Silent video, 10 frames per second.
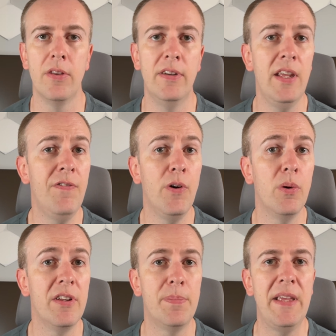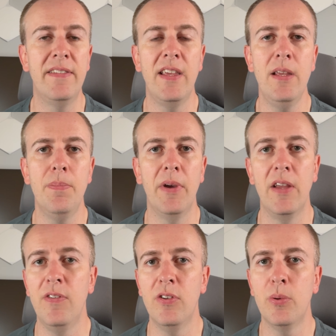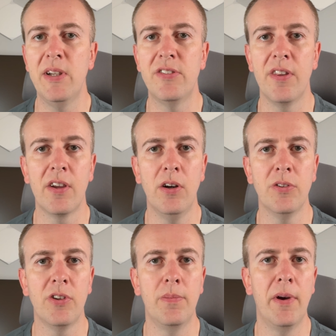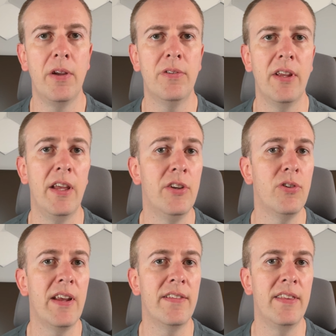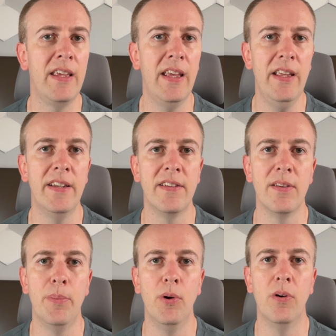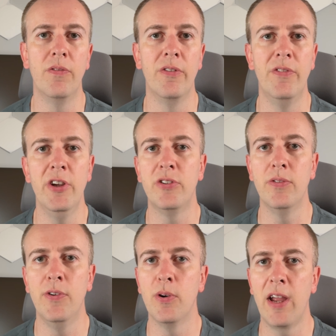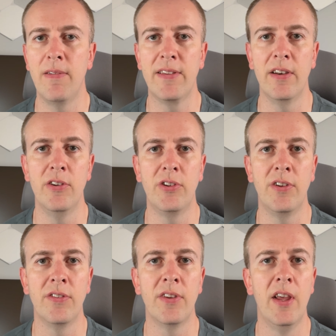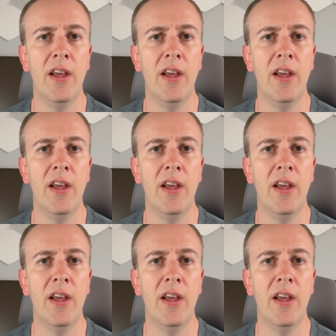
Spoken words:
The default is PC, but if you switch to the console mode, it triggers the EDID support for virtual 4K resolutions,